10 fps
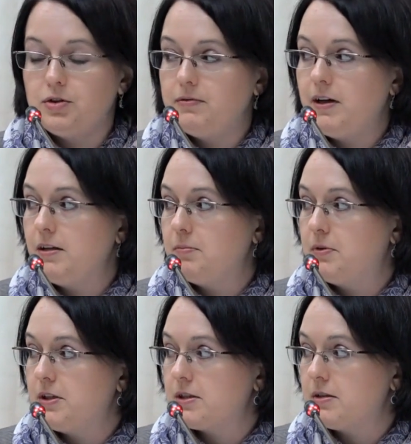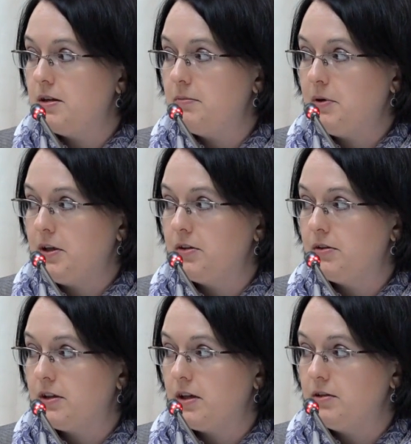develop this part
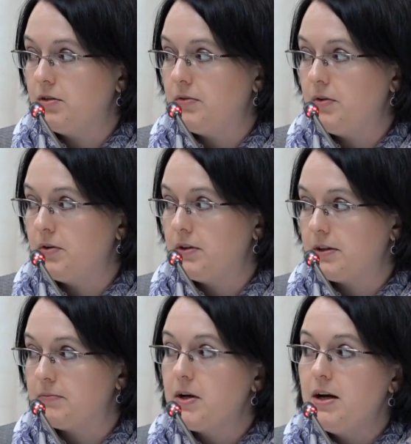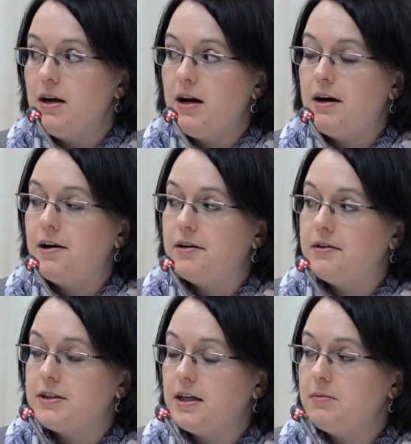of the country further.
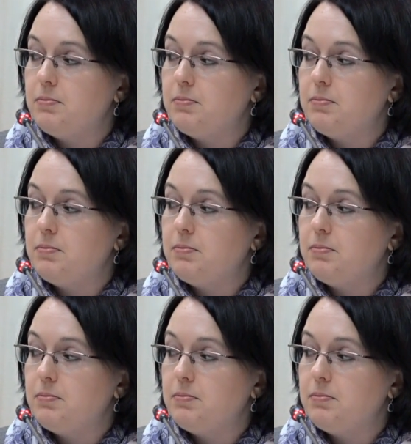The